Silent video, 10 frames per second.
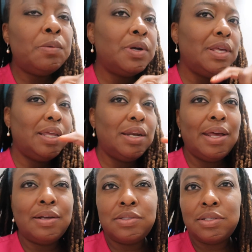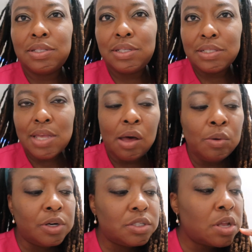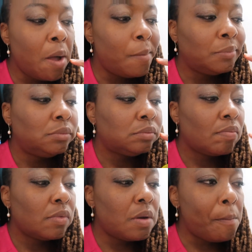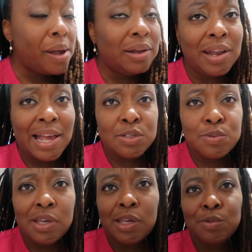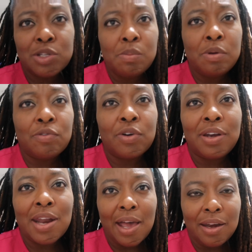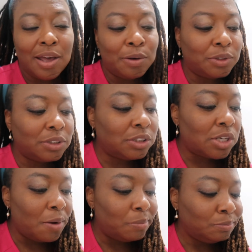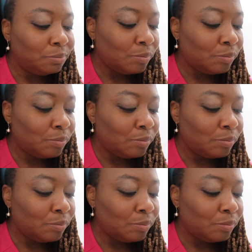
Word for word: I wanna get it down to six hours, but last week it was open for nine hours, so